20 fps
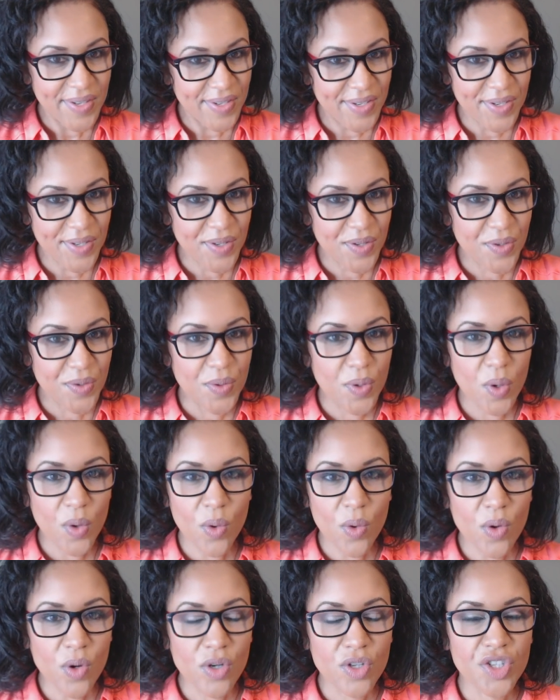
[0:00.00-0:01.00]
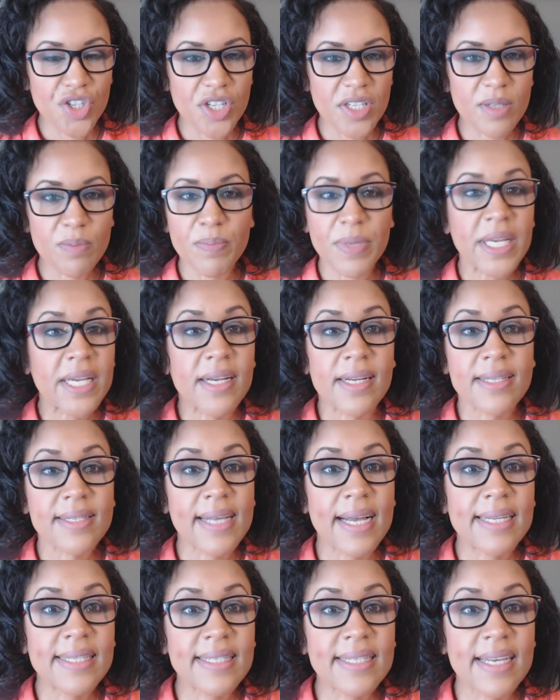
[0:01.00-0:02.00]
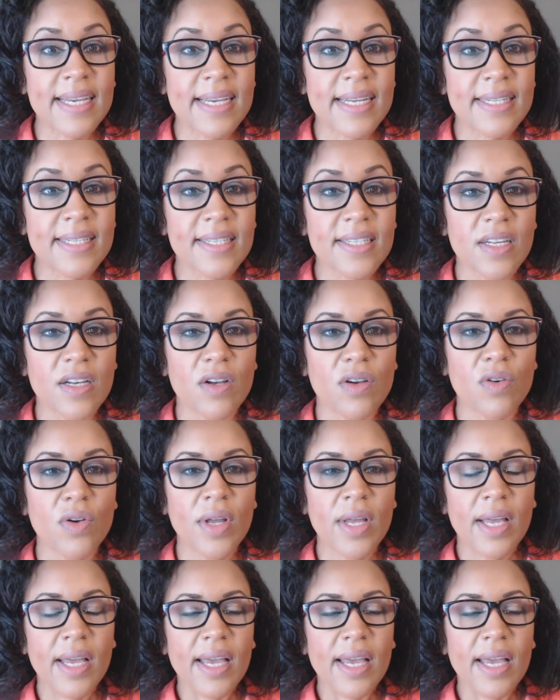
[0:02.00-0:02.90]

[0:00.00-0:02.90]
do, or just because I said so."